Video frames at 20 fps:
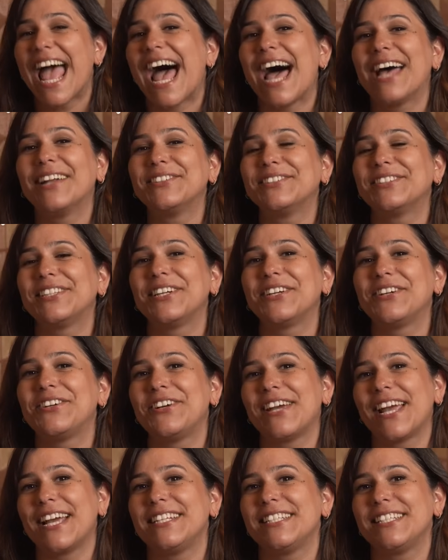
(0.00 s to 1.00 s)
and also
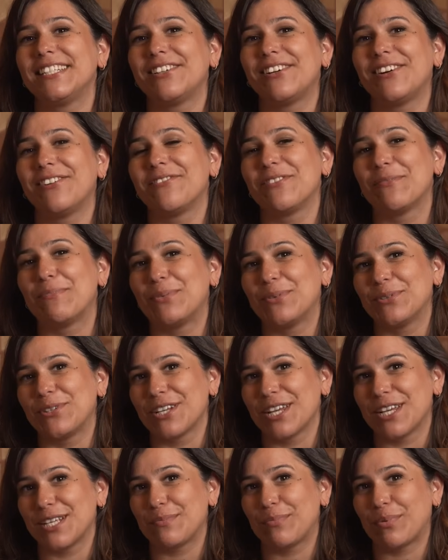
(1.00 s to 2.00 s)
creator of the
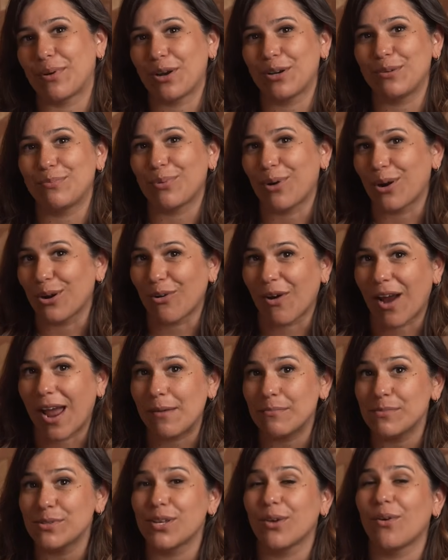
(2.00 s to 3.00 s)
Portuguese Pro
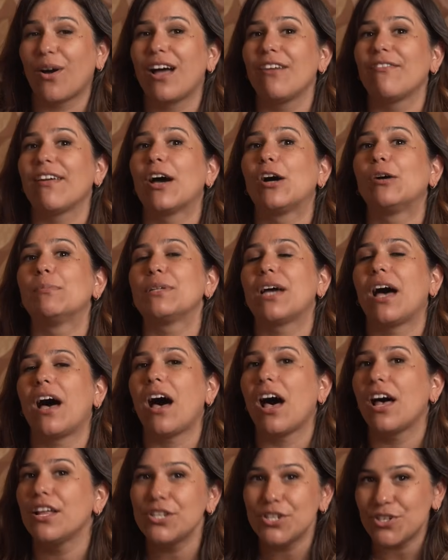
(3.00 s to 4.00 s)
program. So I've helped
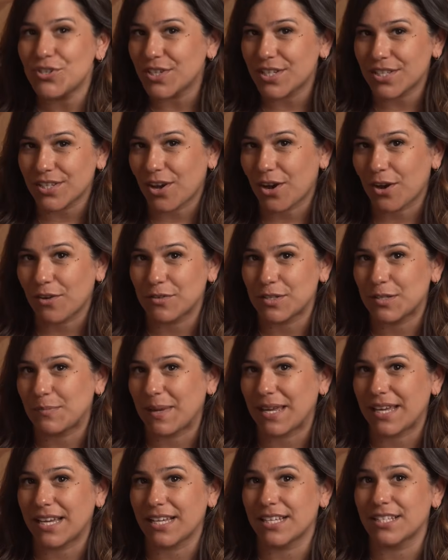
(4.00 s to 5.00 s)
hundreds of
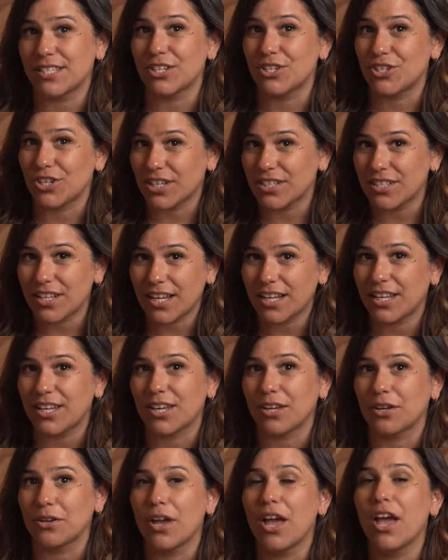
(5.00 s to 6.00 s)
speakers just like
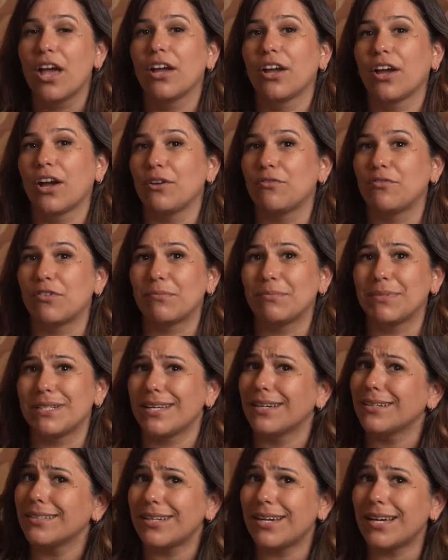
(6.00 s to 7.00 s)
you go from
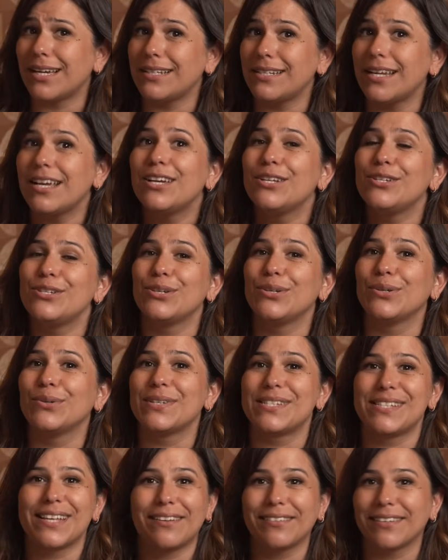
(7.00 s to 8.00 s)
tongue-tied to
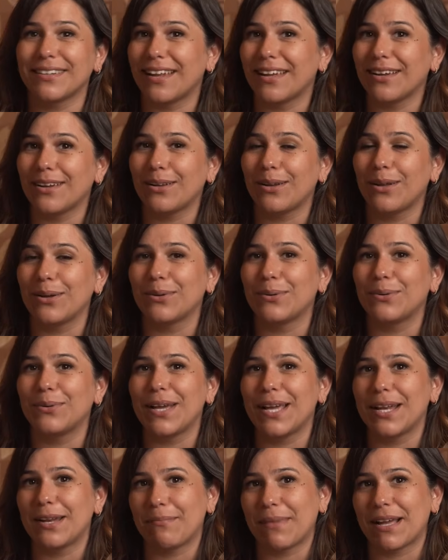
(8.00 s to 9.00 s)
sounding like a local
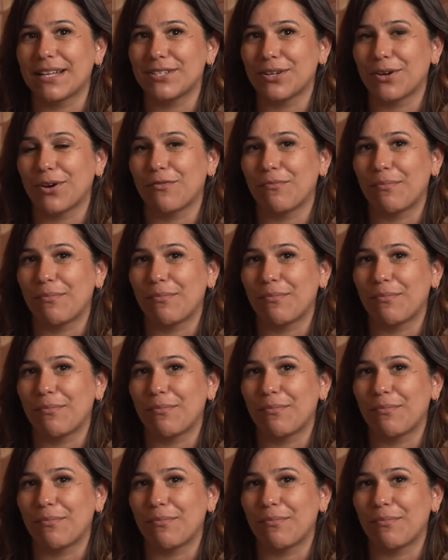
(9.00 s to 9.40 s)
in a matter of